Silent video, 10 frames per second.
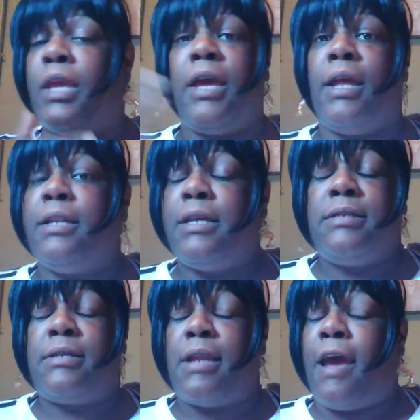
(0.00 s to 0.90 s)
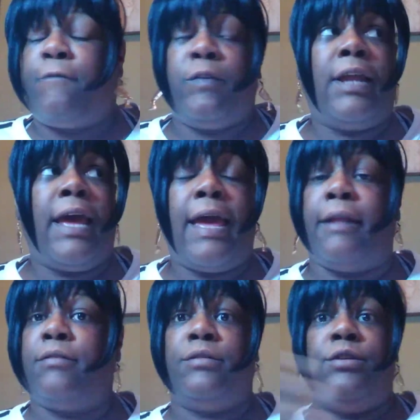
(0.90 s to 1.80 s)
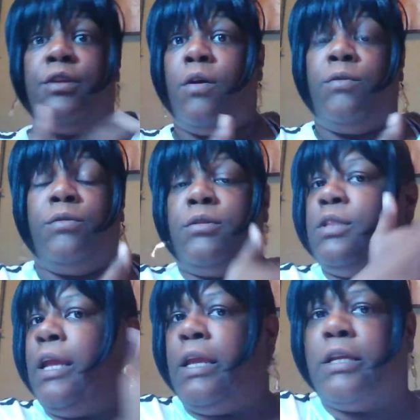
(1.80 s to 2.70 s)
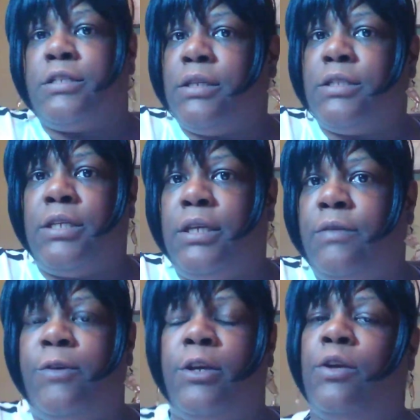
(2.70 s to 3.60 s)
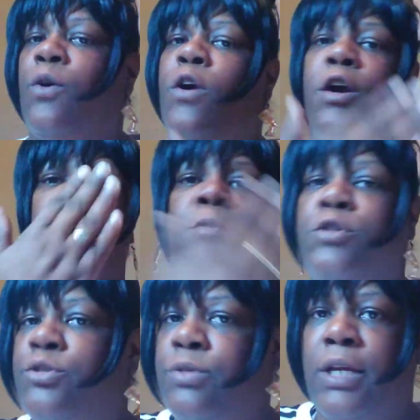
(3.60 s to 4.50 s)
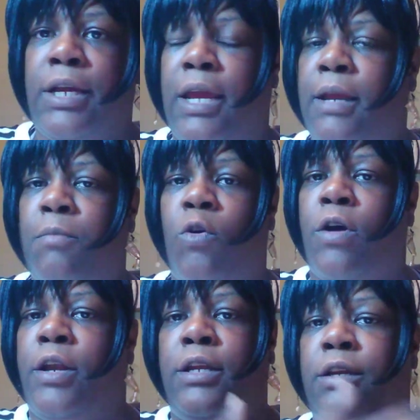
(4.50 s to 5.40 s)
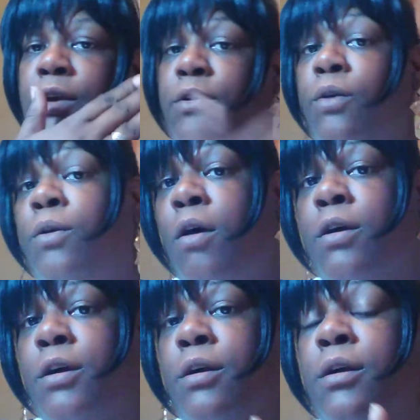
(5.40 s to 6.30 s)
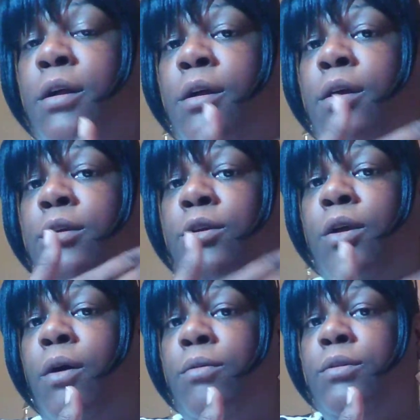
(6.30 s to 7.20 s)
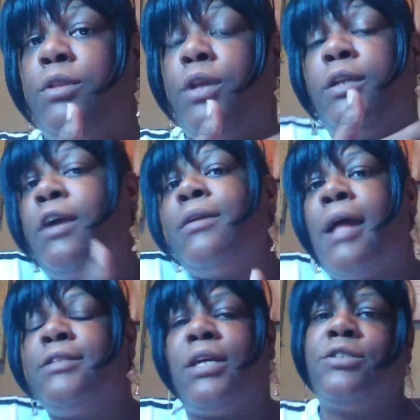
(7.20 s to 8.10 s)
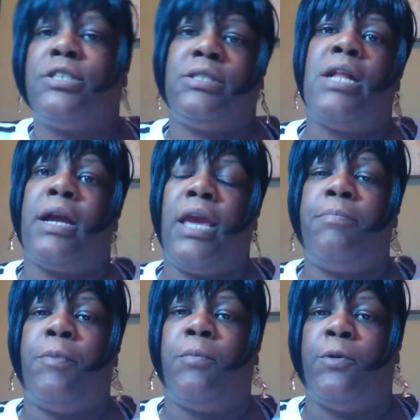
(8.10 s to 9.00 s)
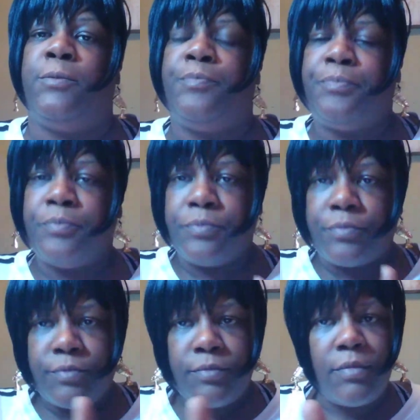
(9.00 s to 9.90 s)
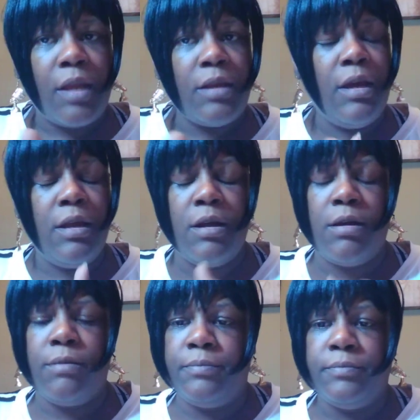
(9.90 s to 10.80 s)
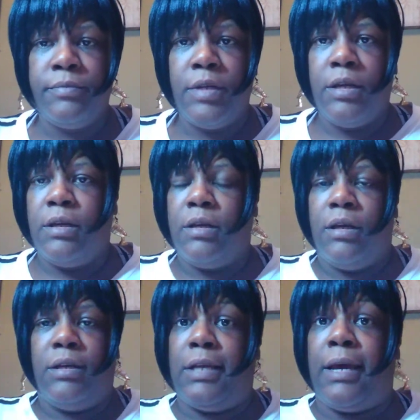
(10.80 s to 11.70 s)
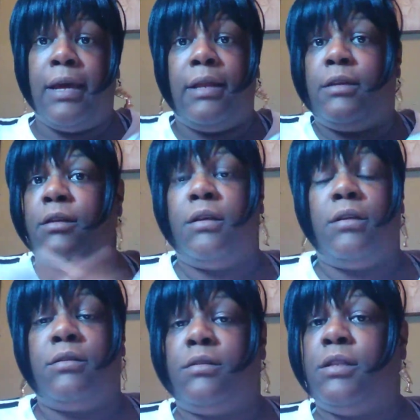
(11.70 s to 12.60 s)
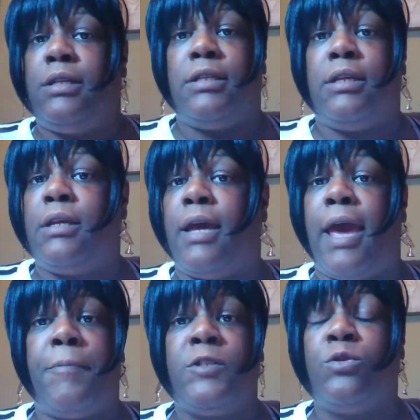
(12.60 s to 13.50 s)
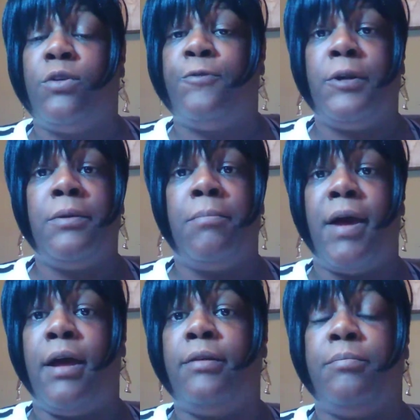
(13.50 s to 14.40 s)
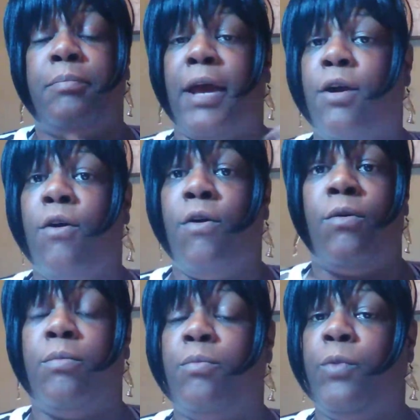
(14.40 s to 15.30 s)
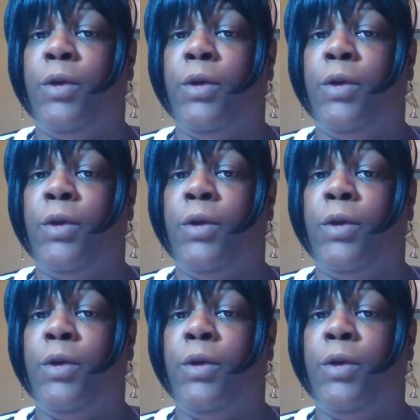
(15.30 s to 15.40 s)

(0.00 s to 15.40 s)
and then after that, you know, they into the TV, or a commercial then came on, and they're no longer, you know, they're just not capable. And yeah, and it happened to a friend of mine back home.